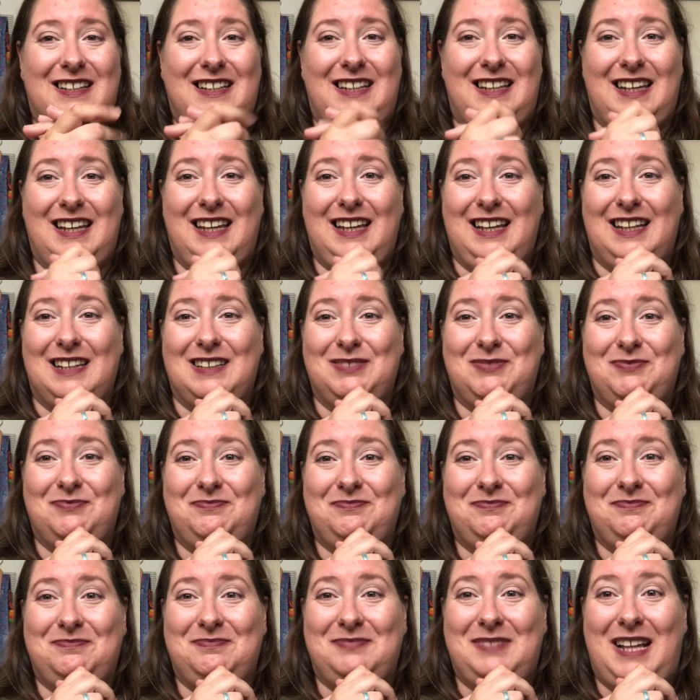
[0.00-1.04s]
yeah,
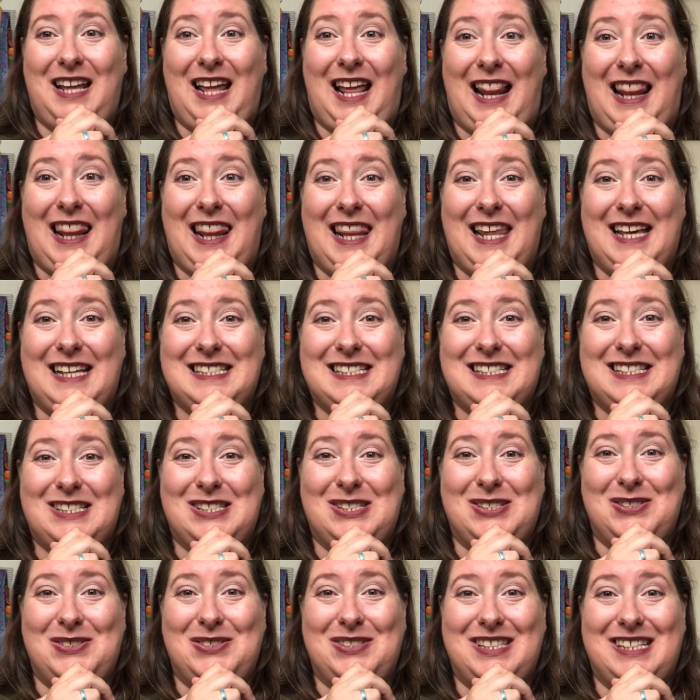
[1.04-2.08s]
let's
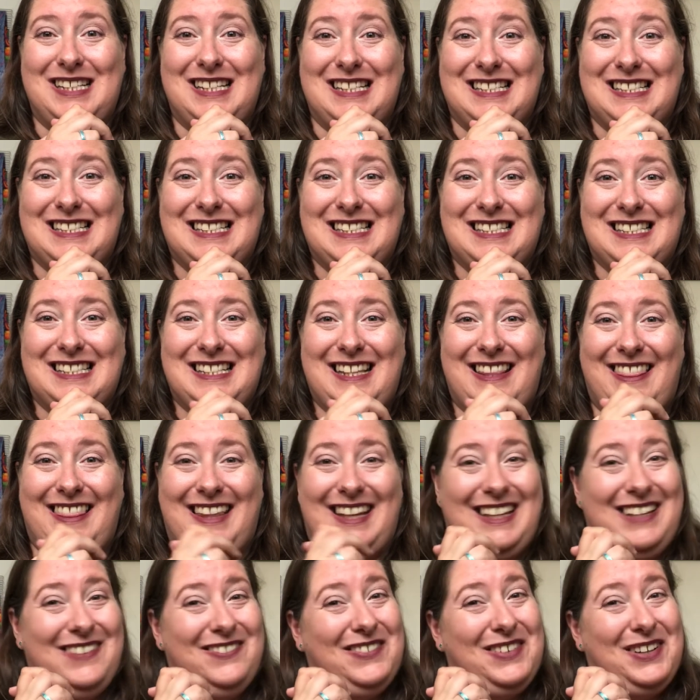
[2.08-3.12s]
do this.
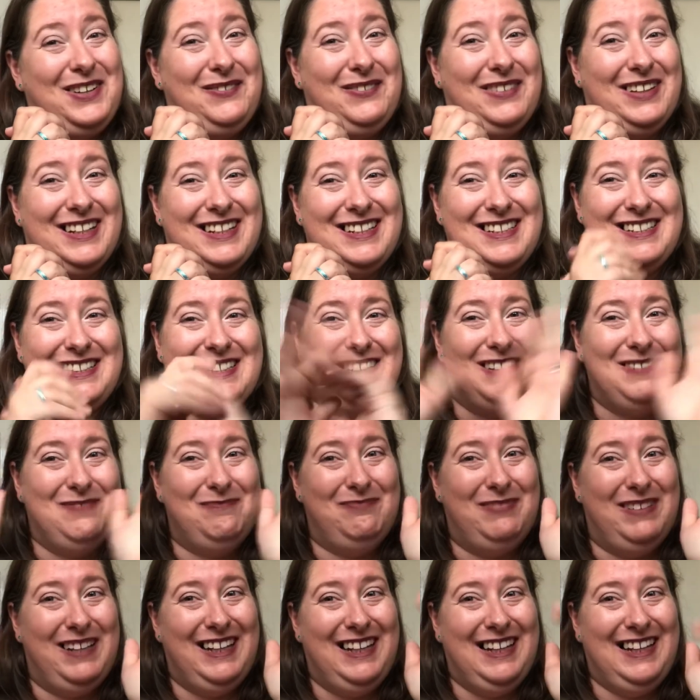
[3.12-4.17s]
Thank you very much.
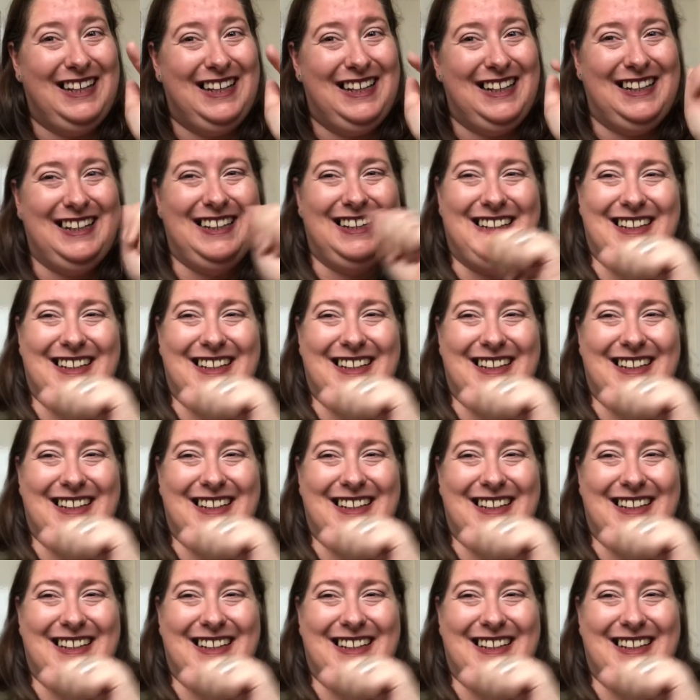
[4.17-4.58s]
Bye.